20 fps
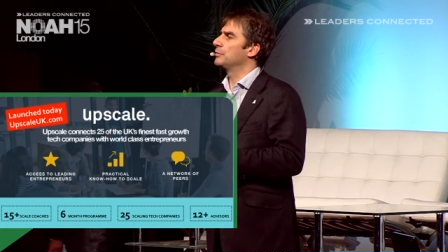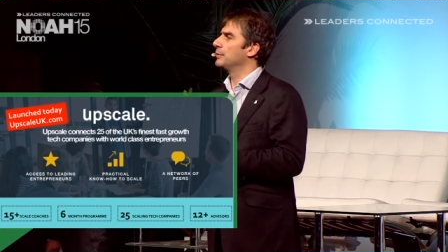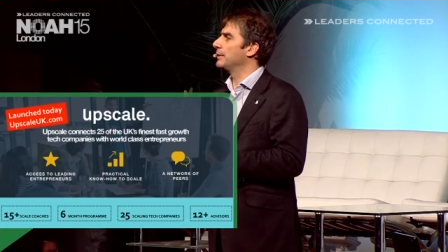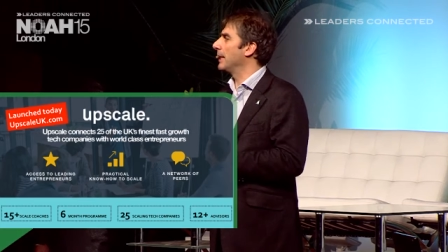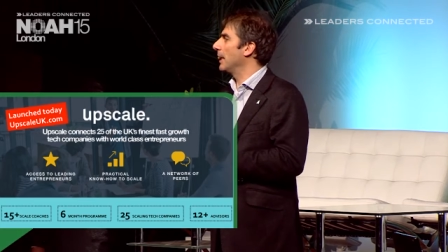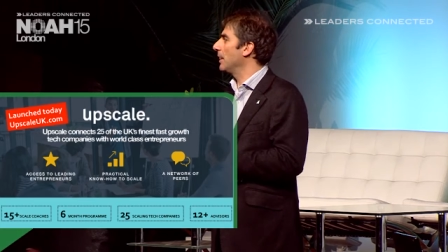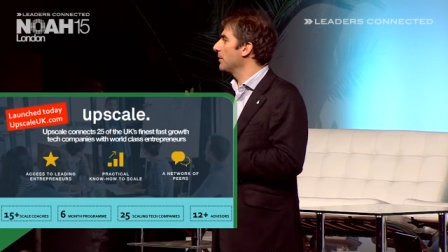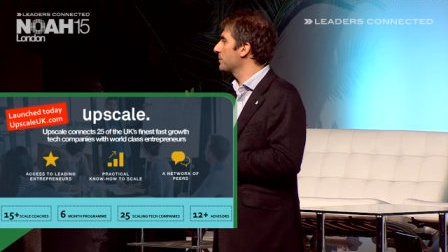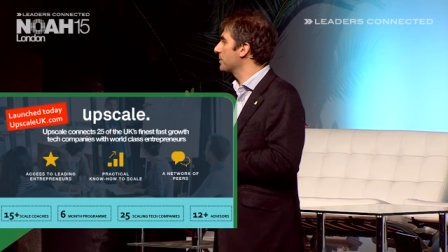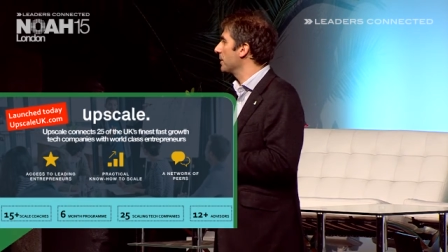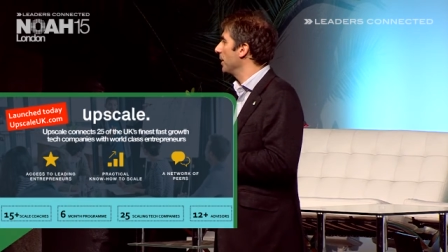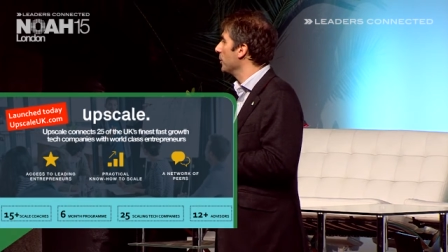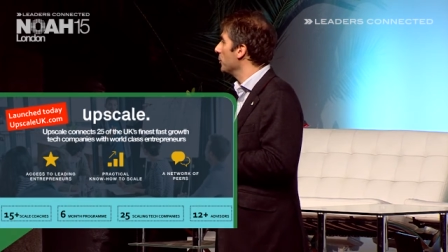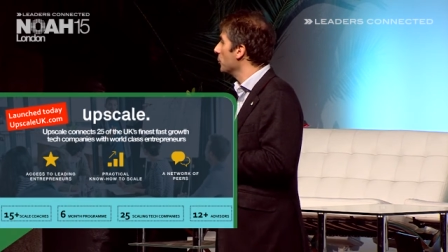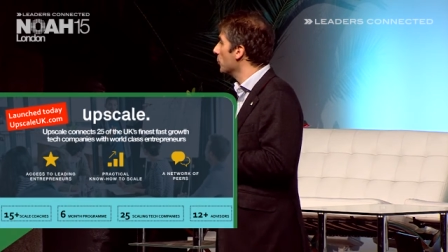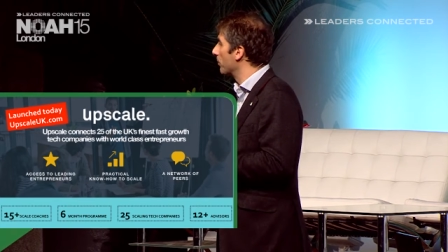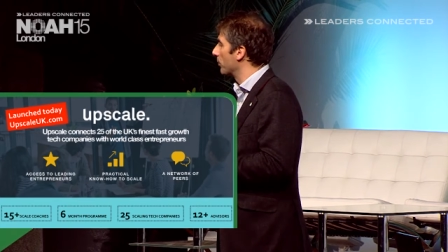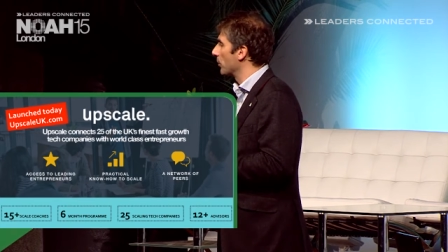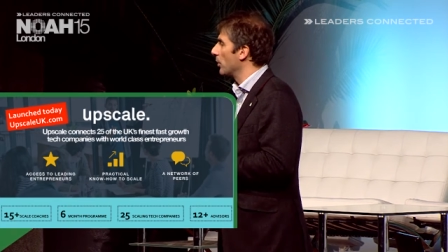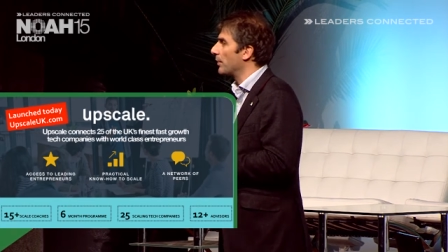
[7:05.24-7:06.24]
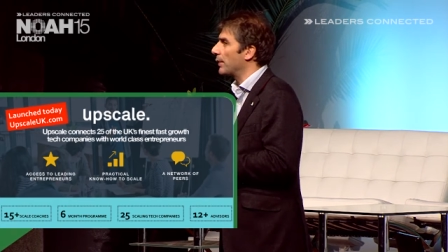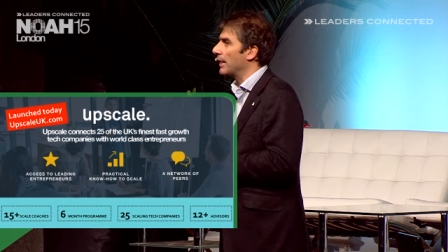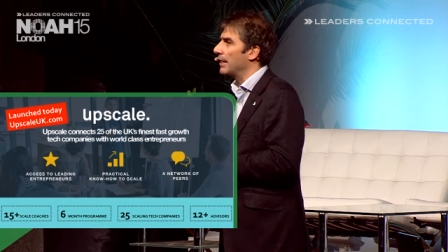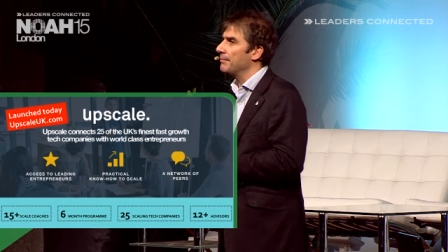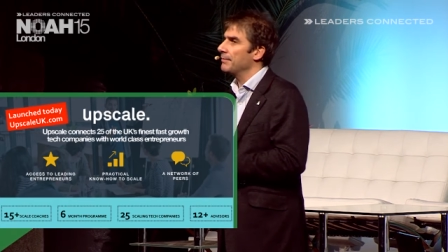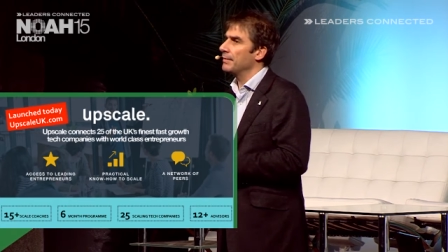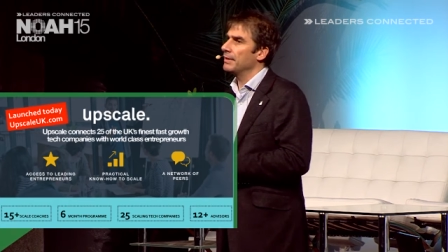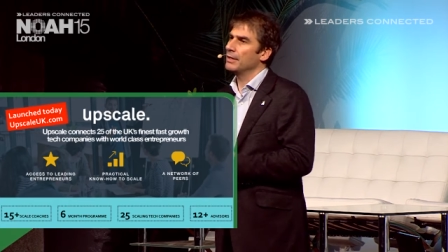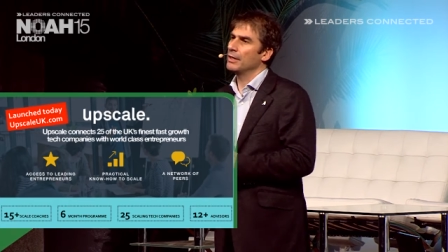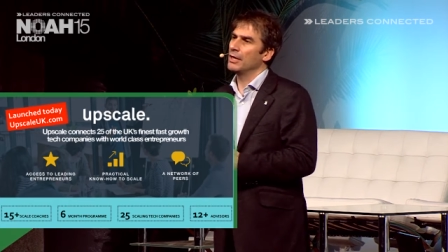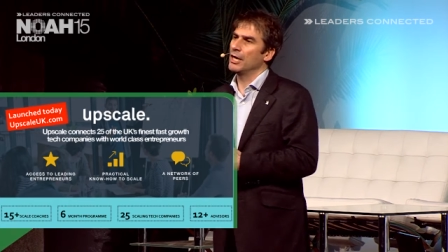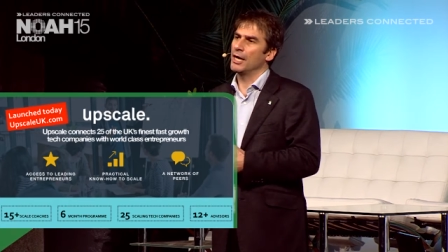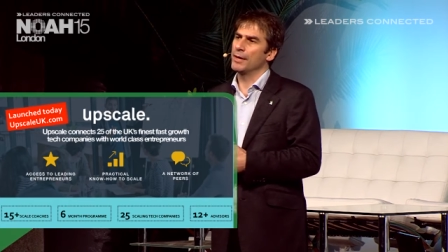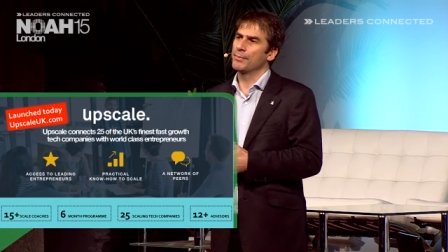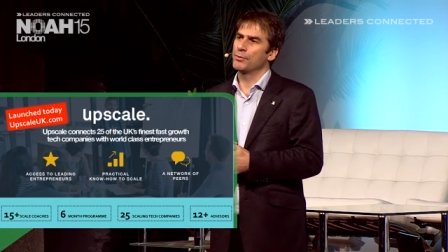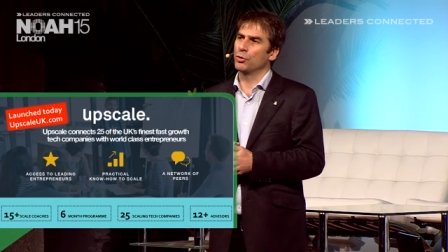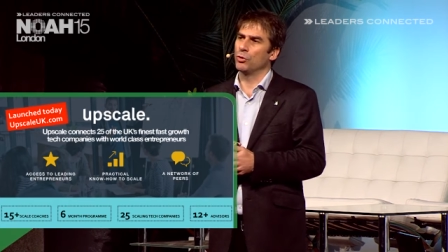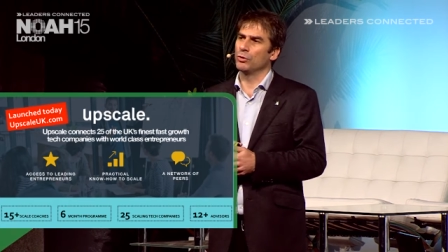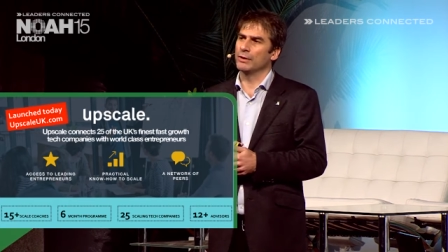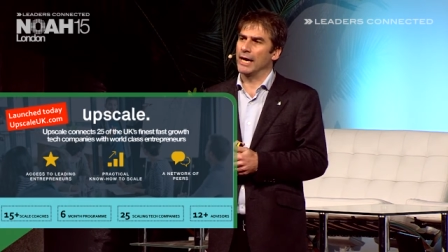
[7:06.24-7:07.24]
to announce a new program
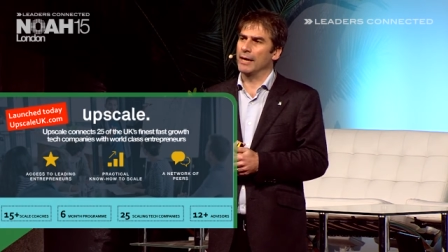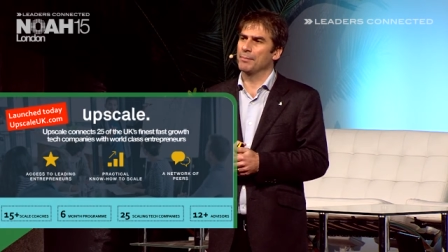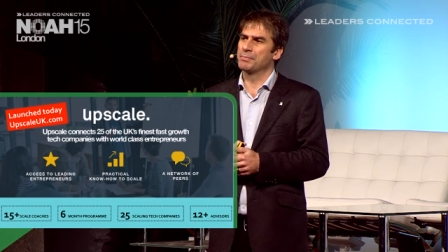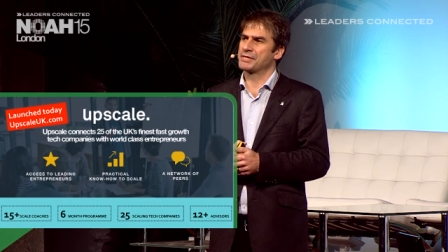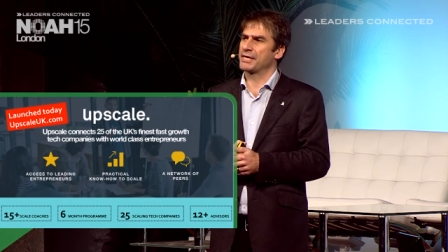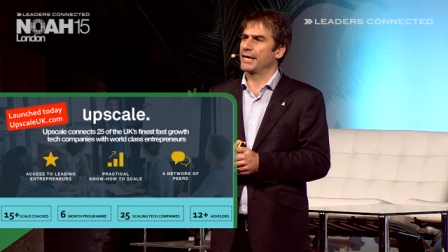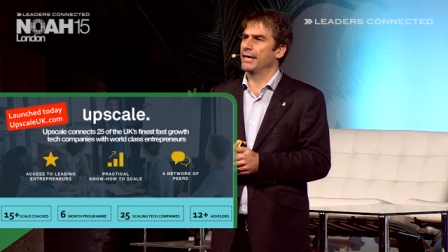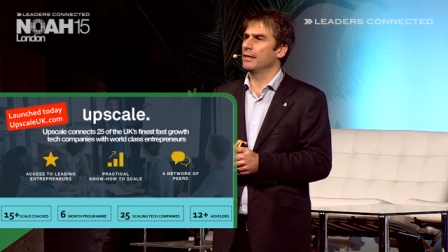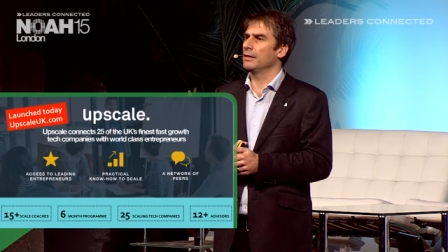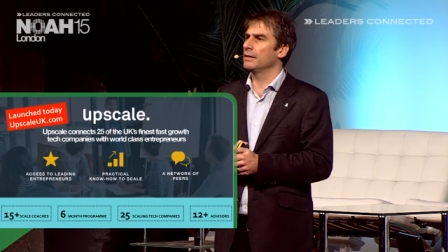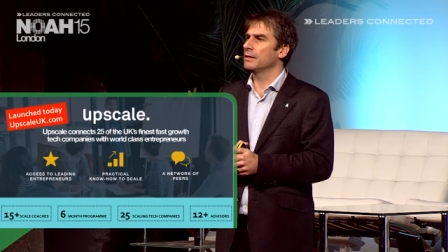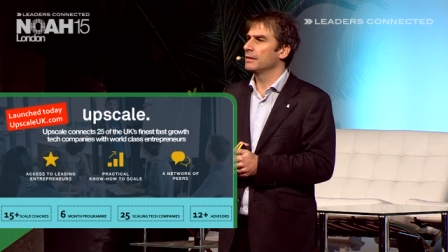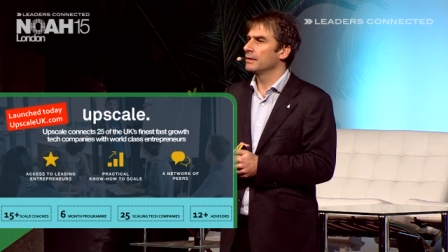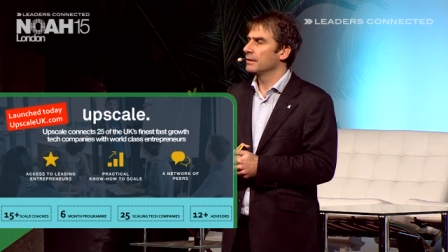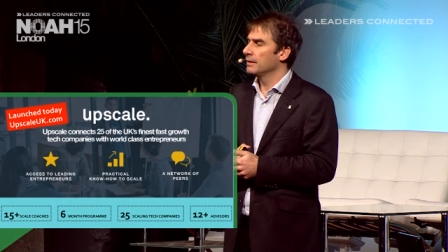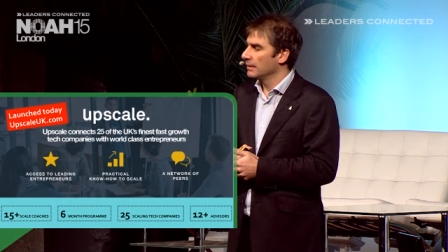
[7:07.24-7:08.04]
called Upscale.